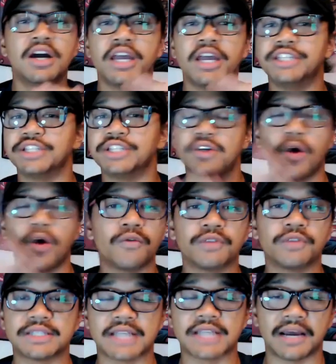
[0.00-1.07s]
and just over
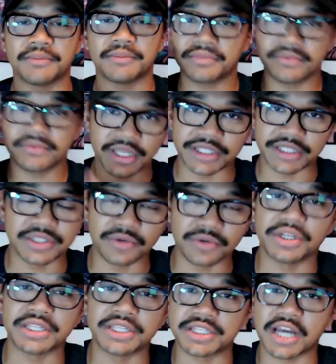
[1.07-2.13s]
the top. It's
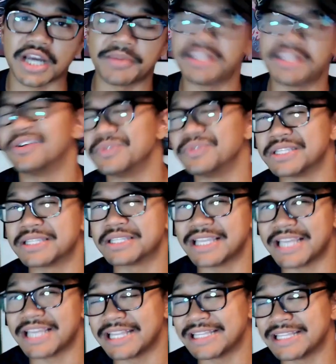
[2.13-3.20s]
doing its job. It knows its,
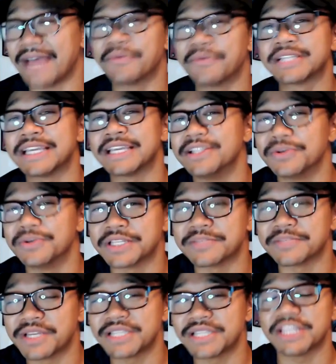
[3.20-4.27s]
it, I want to say it knows its
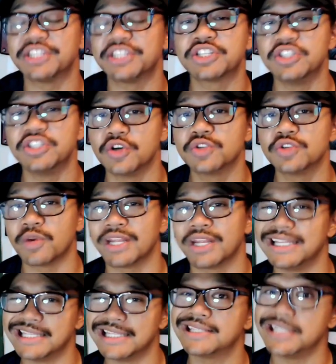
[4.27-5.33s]
place. It just knows what it
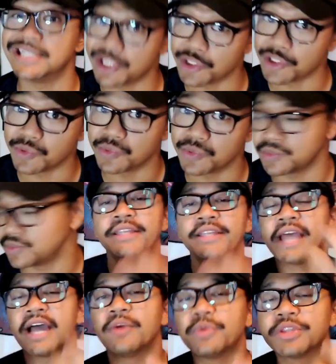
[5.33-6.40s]
needs to do.
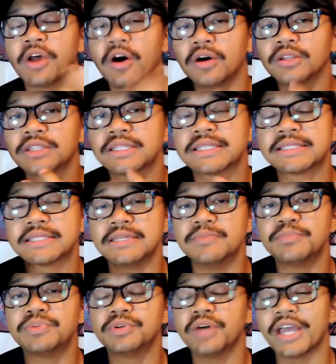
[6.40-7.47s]
Now, with all these
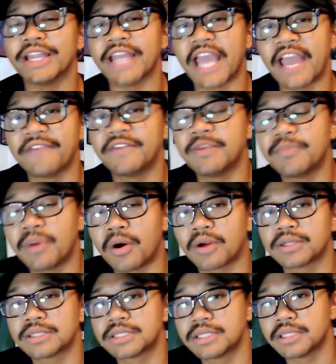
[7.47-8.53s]
simple and heavy
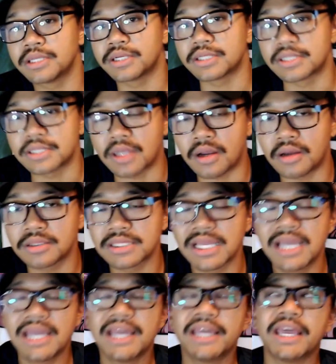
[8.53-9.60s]
parts to their songs,
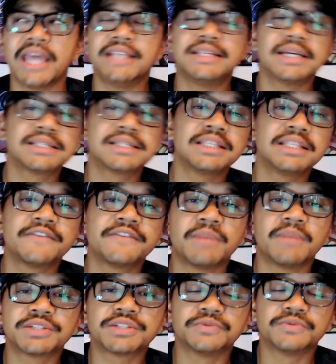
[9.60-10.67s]
it doesn't leave
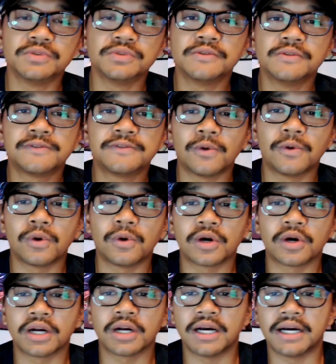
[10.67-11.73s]
much room
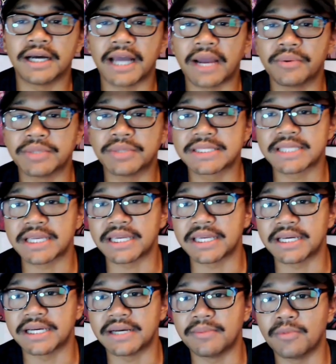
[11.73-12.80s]
for, uh, I would say,
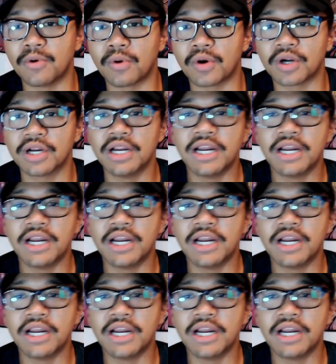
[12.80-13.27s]
uh, more